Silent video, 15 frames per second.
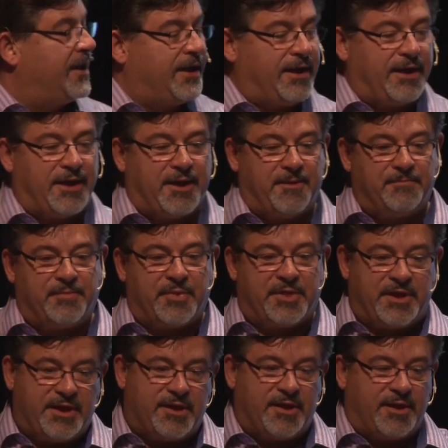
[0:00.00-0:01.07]

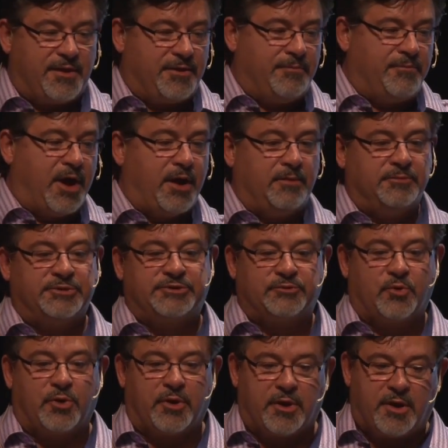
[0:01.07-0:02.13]
The mums
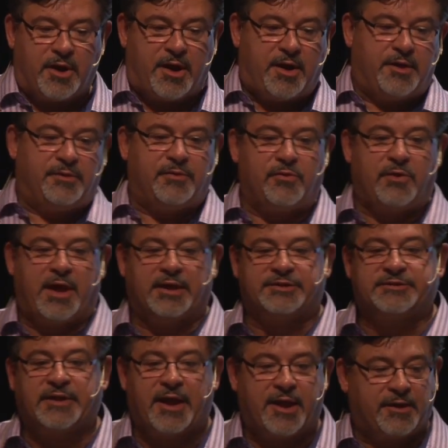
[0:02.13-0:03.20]
were on that
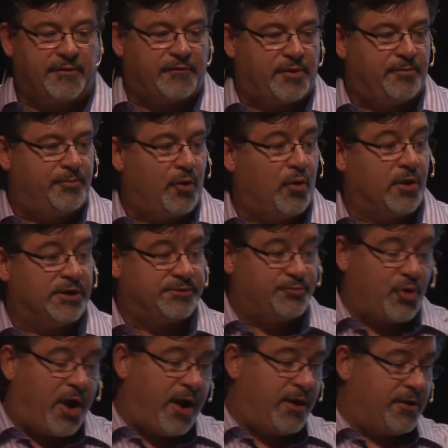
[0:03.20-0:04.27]
side of the boards
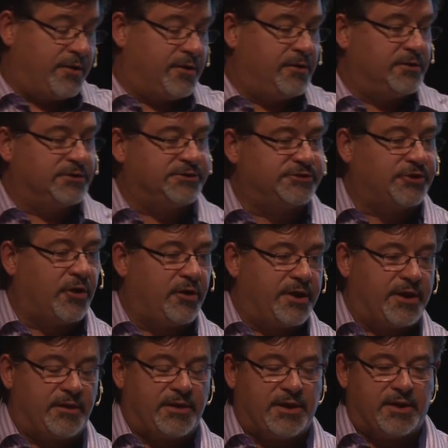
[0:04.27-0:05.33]
prior to
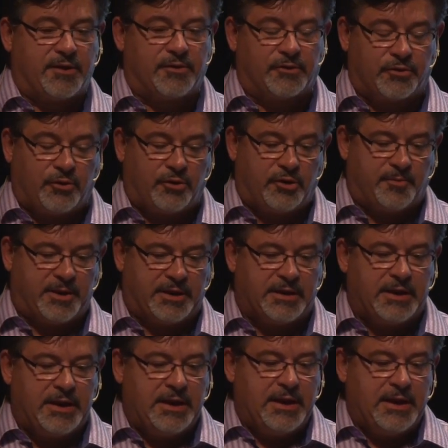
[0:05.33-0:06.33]
starting the tournament.